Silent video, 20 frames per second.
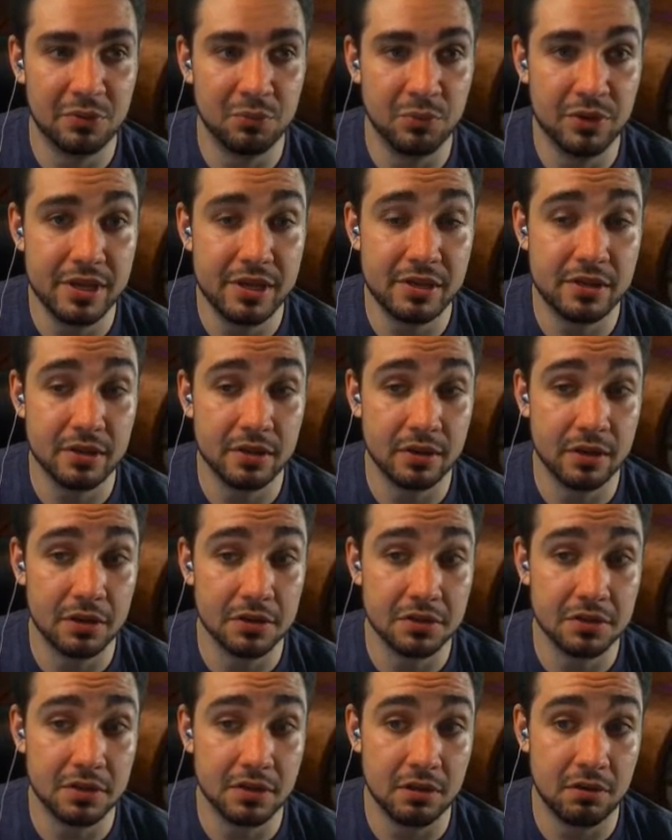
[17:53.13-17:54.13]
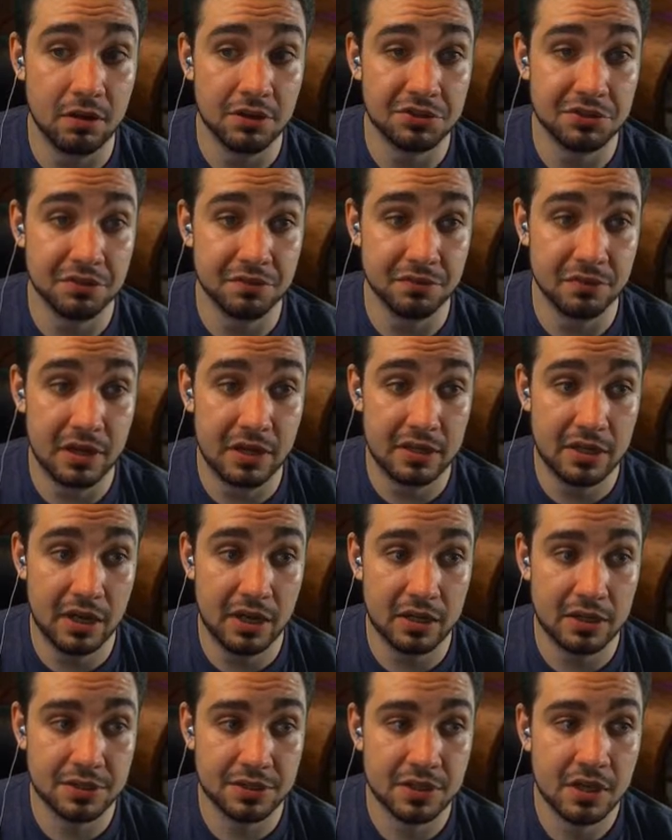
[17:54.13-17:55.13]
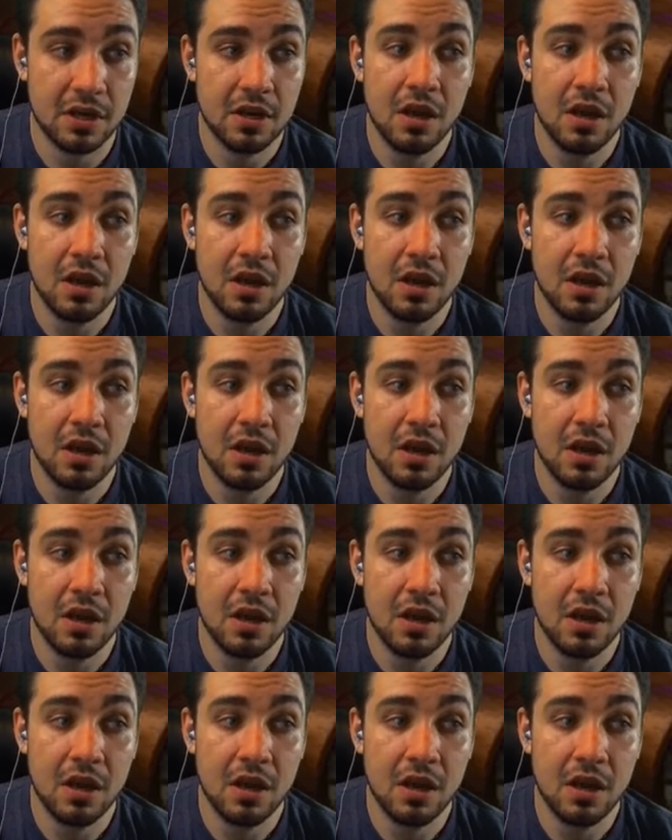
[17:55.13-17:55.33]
weak against the aggressive red decks.